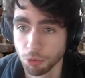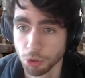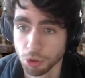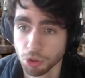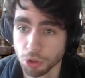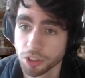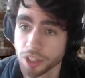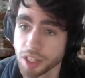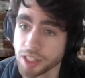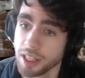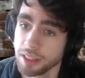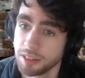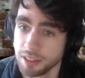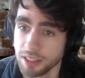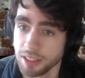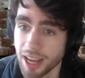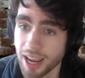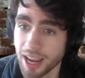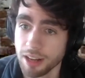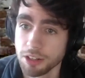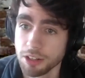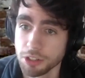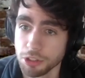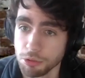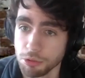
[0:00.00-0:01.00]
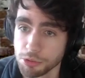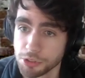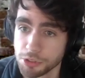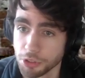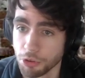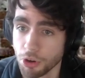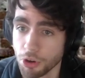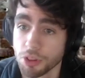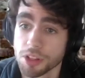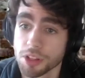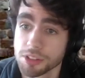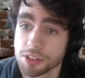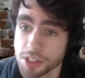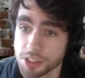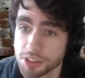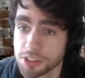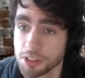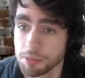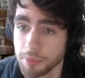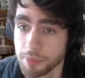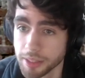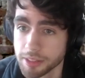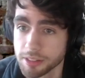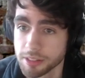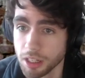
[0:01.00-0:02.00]
We're looking at the end user or the
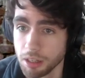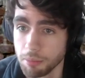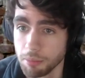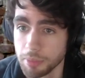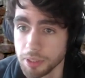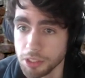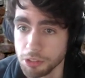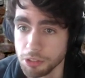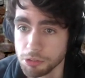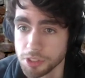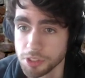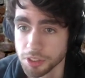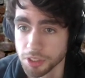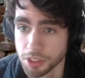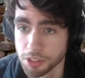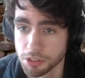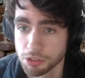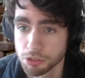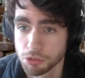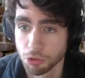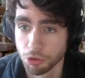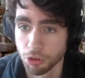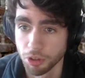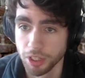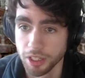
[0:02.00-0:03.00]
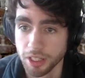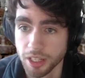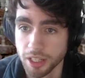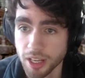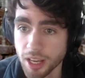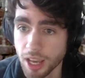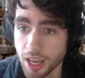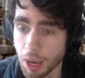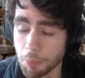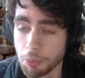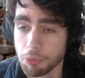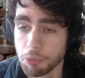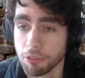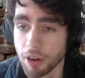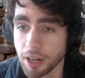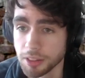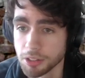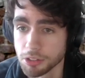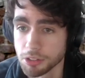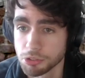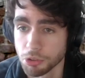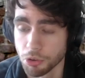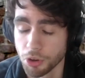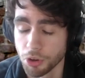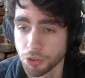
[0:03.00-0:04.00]
system that's going to be using this story, and we write
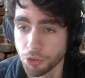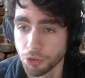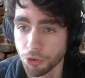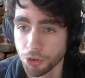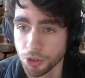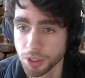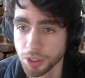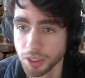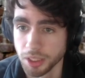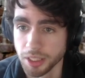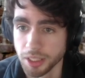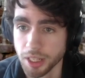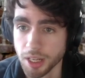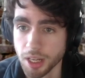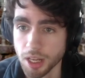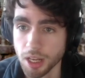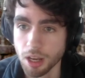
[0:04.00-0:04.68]
the story accordingly.